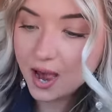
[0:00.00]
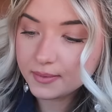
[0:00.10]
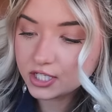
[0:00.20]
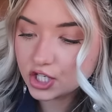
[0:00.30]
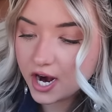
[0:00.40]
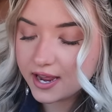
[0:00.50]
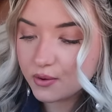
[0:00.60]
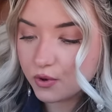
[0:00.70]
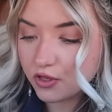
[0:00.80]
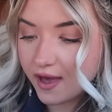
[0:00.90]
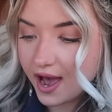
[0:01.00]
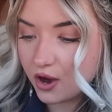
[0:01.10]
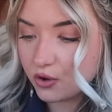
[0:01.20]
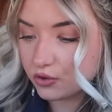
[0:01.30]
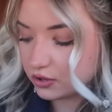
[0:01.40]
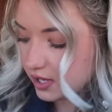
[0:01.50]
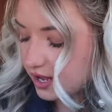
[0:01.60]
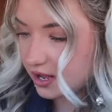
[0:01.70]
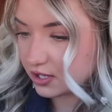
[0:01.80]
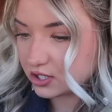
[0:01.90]
gonna try it without
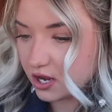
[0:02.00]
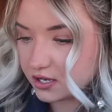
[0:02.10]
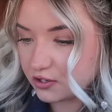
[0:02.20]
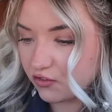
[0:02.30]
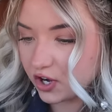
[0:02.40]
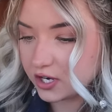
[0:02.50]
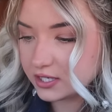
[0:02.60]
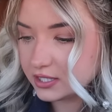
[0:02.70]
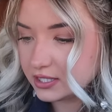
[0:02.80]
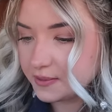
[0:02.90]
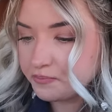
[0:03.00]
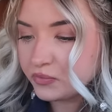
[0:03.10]
the sauce first.